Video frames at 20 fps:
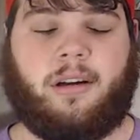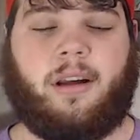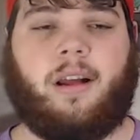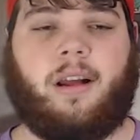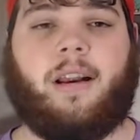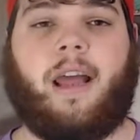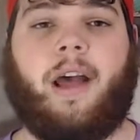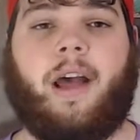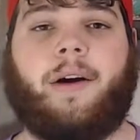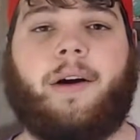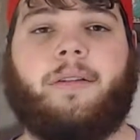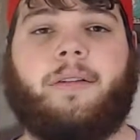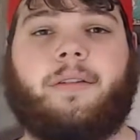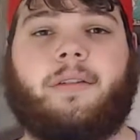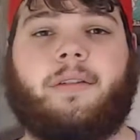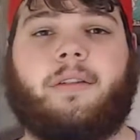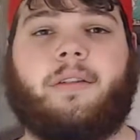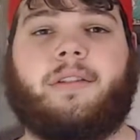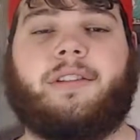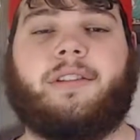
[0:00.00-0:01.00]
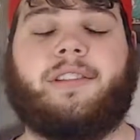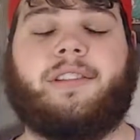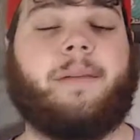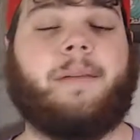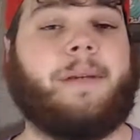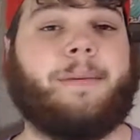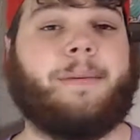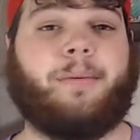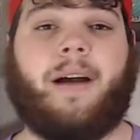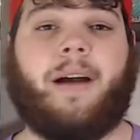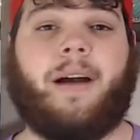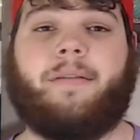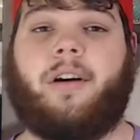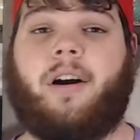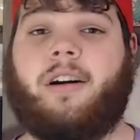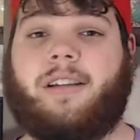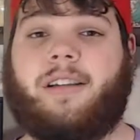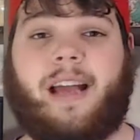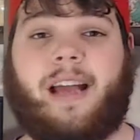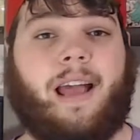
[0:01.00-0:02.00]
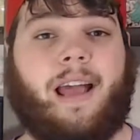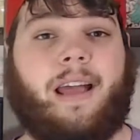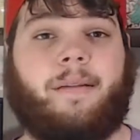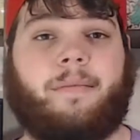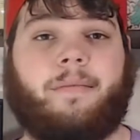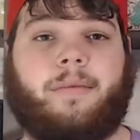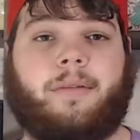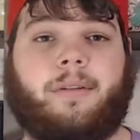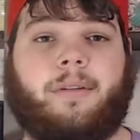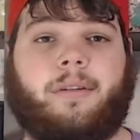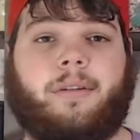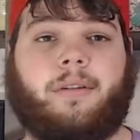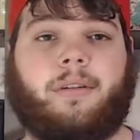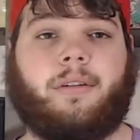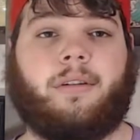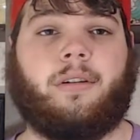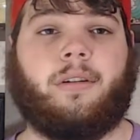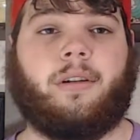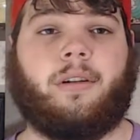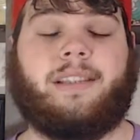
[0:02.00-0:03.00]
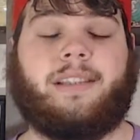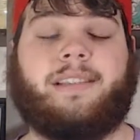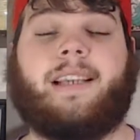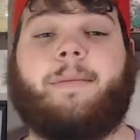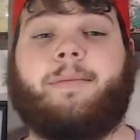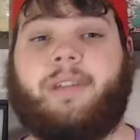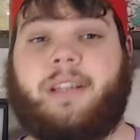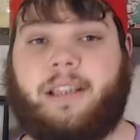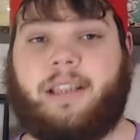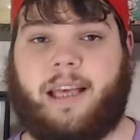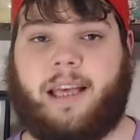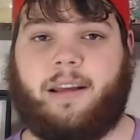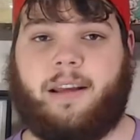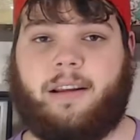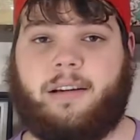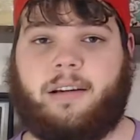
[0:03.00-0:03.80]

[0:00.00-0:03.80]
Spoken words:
Now, some people have a hard time accepting that.